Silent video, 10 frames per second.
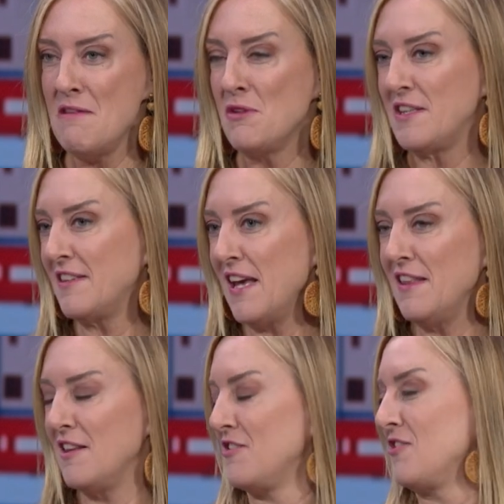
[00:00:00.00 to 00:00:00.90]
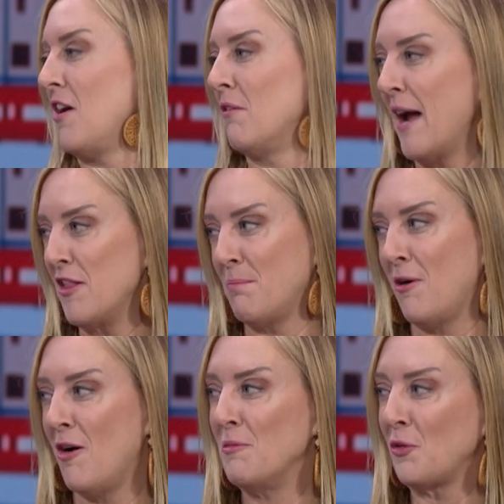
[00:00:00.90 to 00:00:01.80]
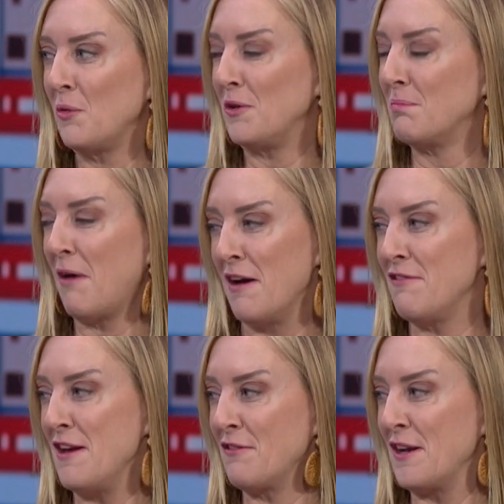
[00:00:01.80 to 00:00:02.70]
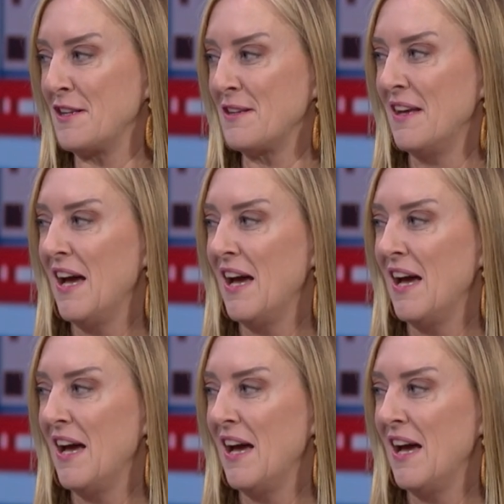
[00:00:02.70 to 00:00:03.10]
would say that around the Palm is always my favorite.